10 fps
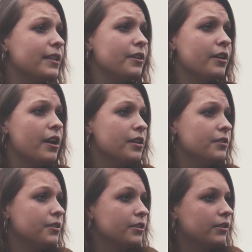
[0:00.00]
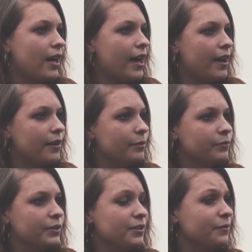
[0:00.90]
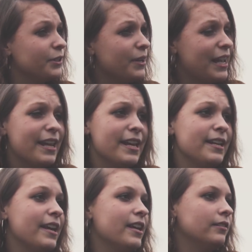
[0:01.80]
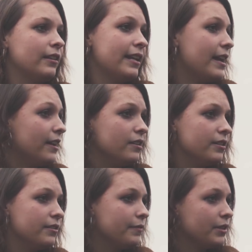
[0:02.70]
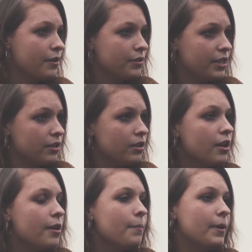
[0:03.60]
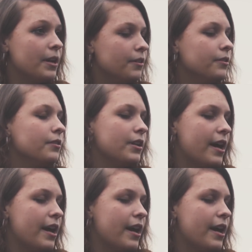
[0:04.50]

later, I still have a severe headache and lightheadedness every now and then, but other than